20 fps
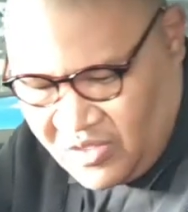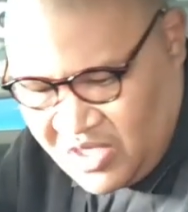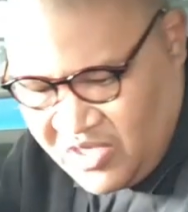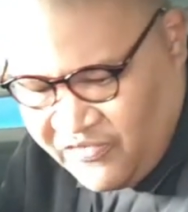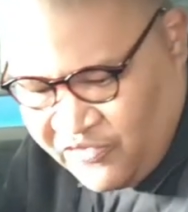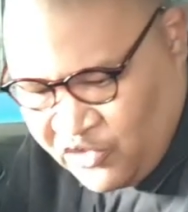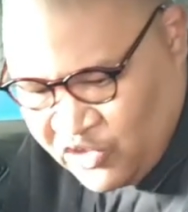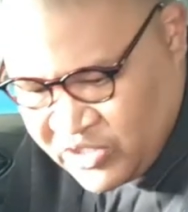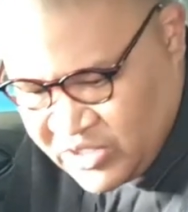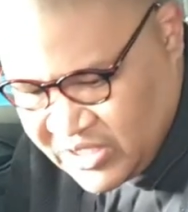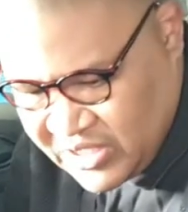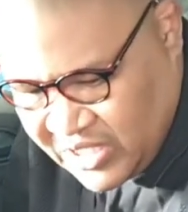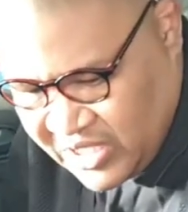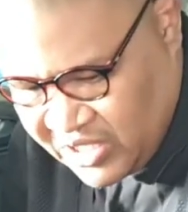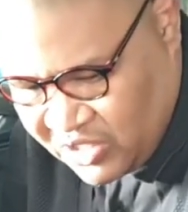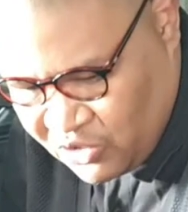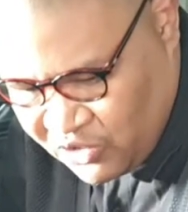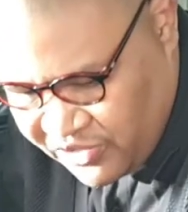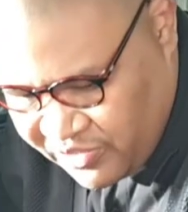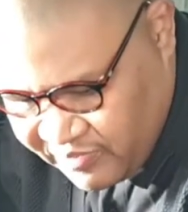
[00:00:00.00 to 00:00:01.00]
You've got a
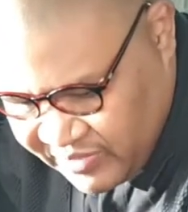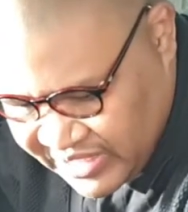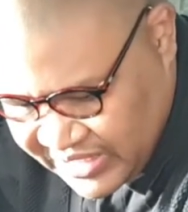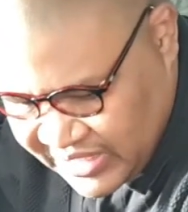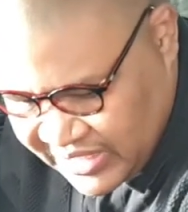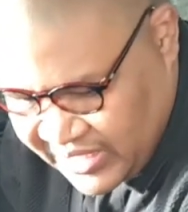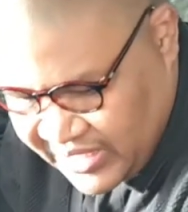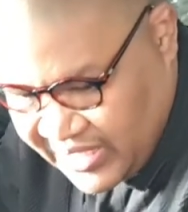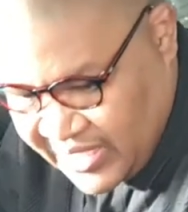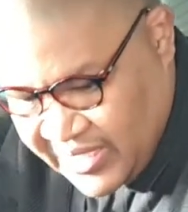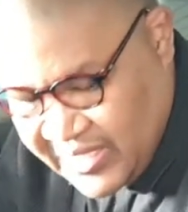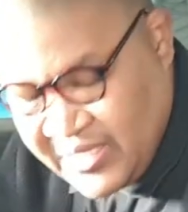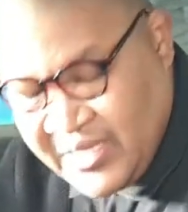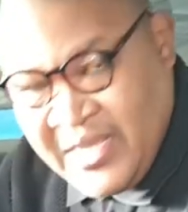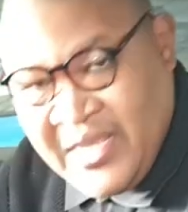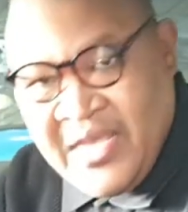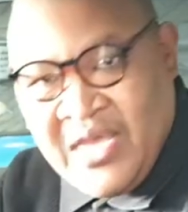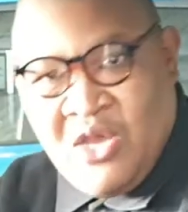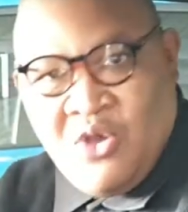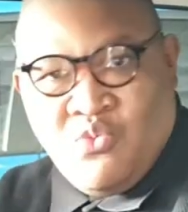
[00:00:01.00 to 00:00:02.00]
cloth material
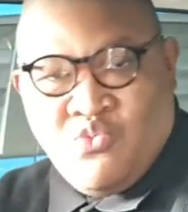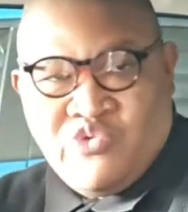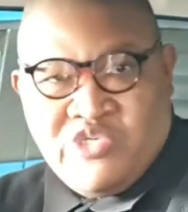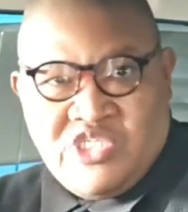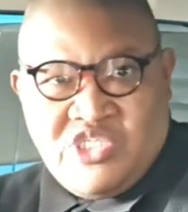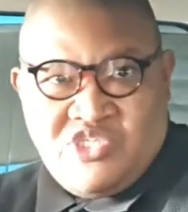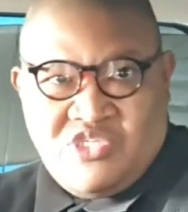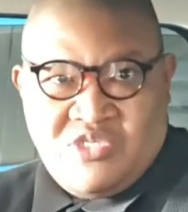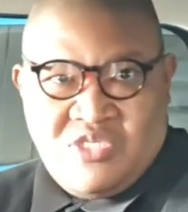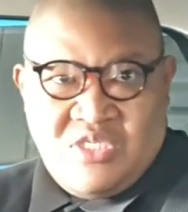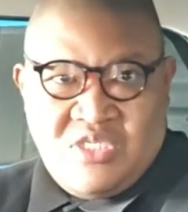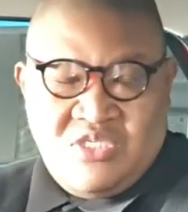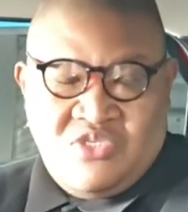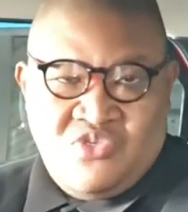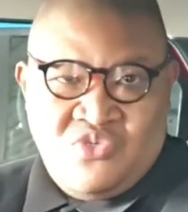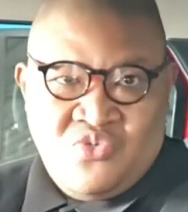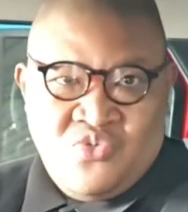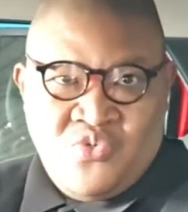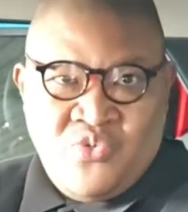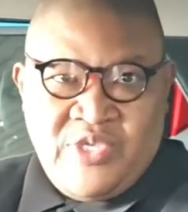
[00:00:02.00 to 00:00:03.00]
which
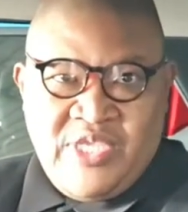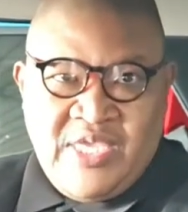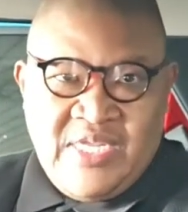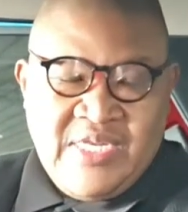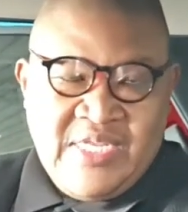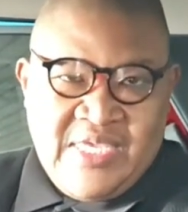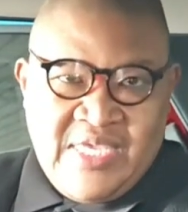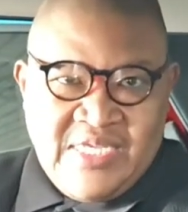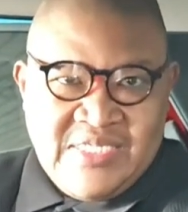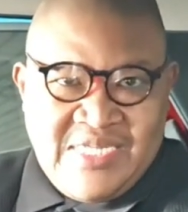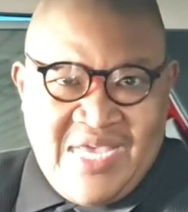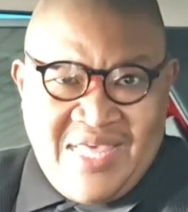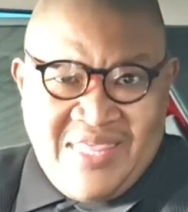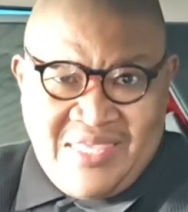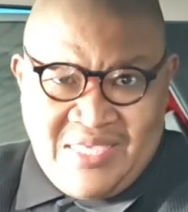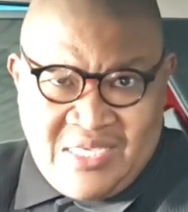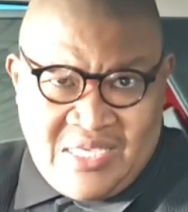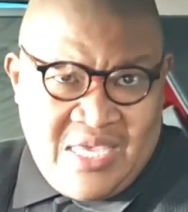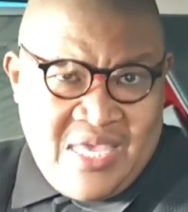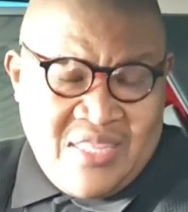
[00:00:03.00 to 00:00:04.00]
you can get, I
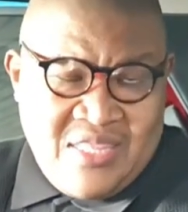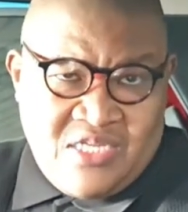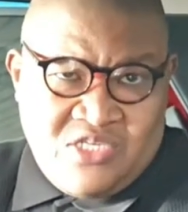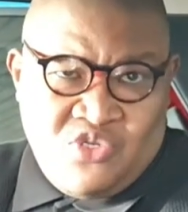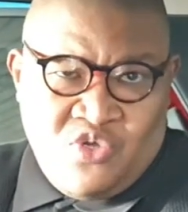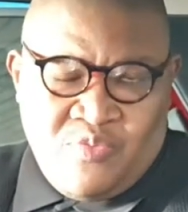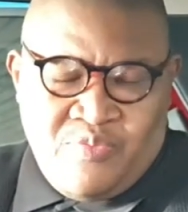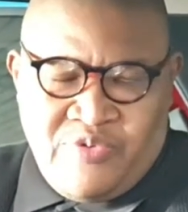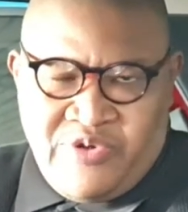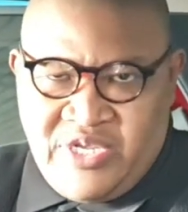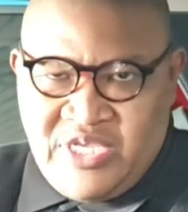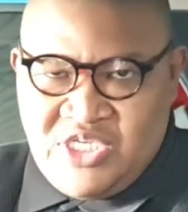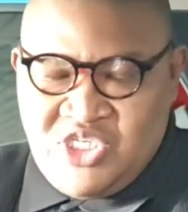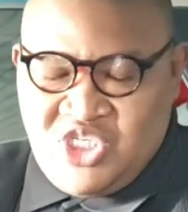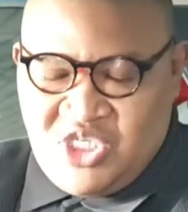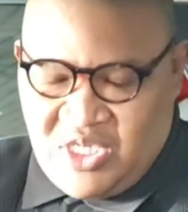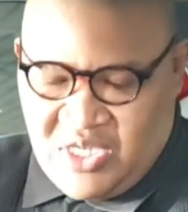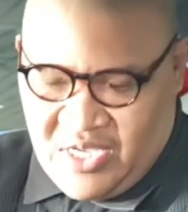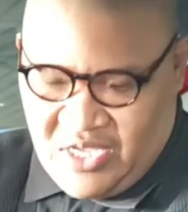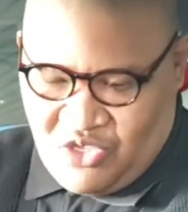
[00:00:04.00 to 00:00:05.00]
think, at the top
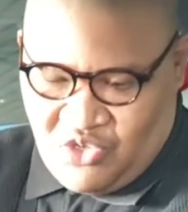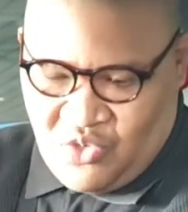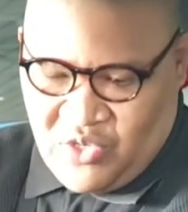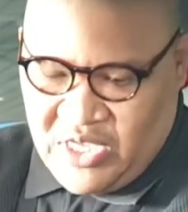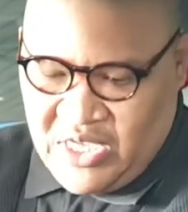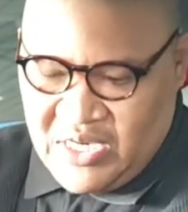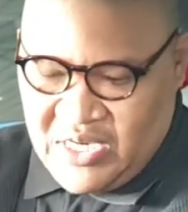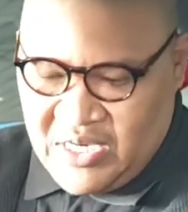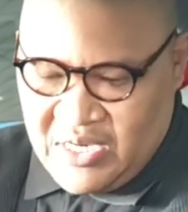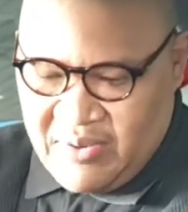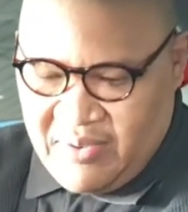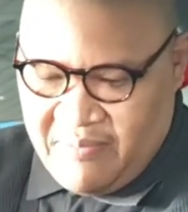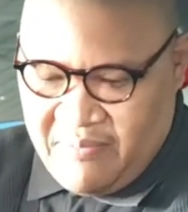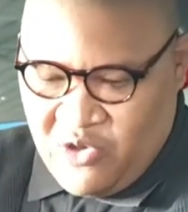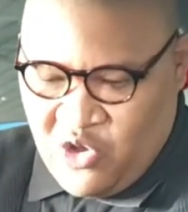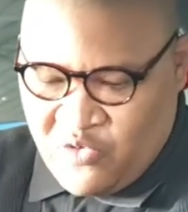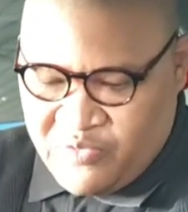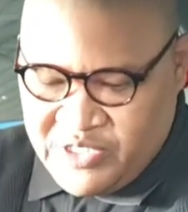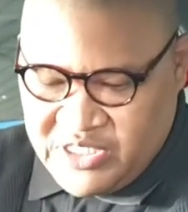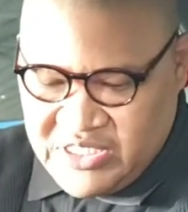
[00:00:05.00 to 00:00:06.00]
range. You can
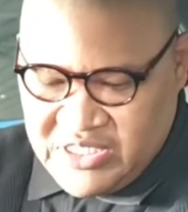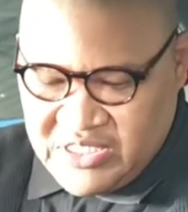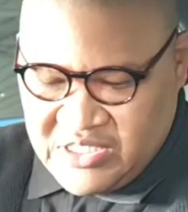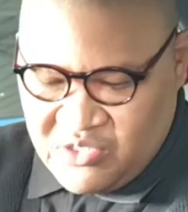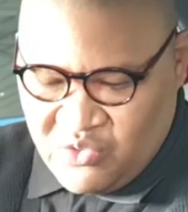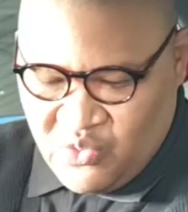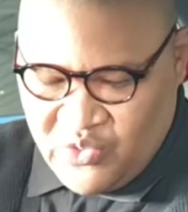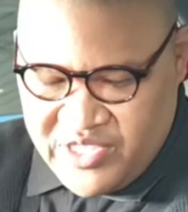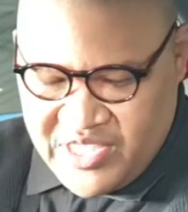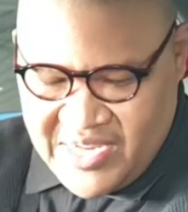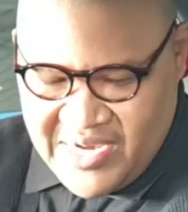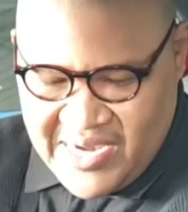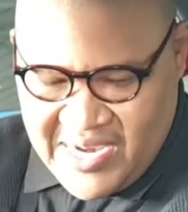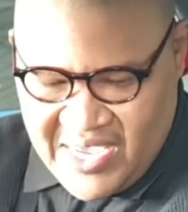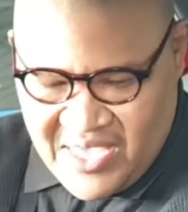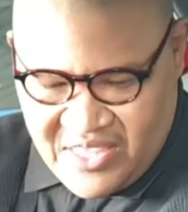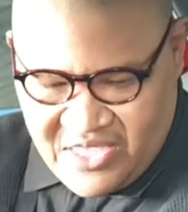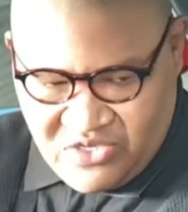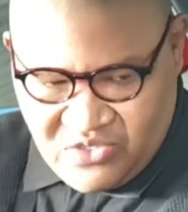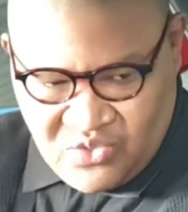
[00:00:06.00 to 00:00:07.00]
option it with
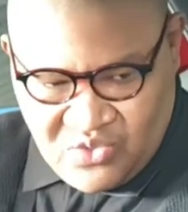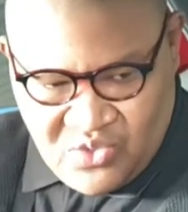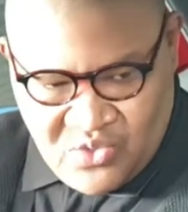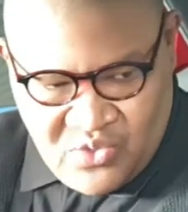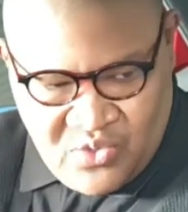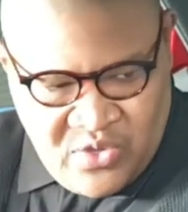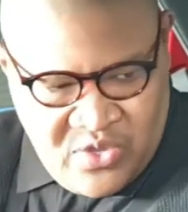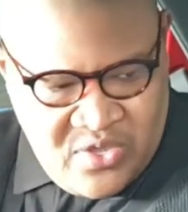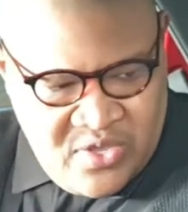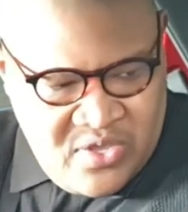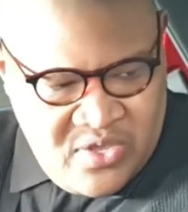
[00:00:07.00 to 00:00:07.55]
leather. So